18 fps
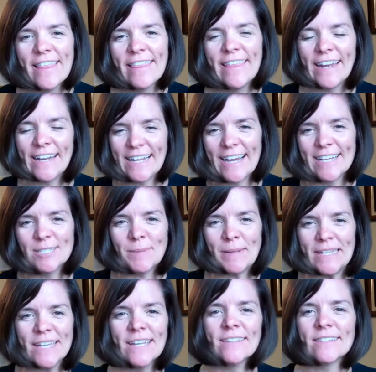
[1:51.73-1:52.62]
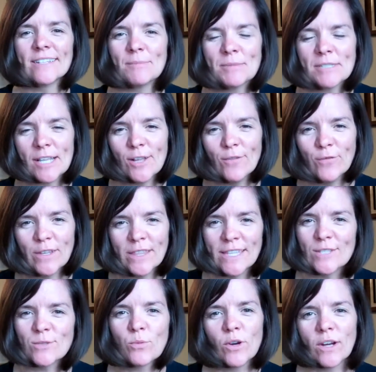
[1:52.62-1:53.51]
That guy's been killing himself with
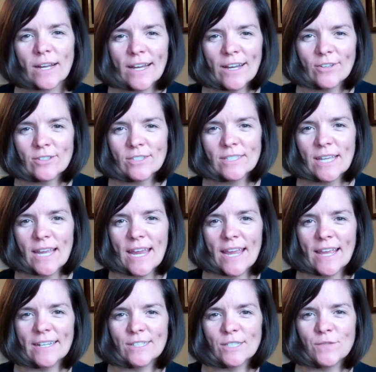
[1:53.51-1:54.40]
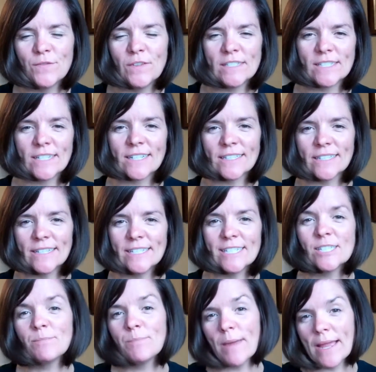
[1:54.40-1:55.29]
these workouts and is physically
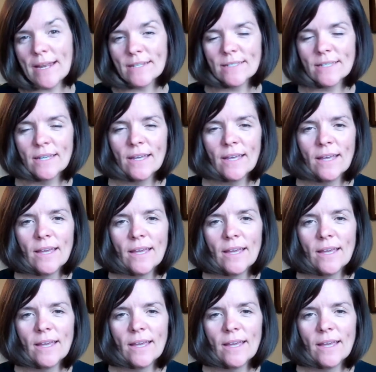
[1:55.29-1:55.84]
spent.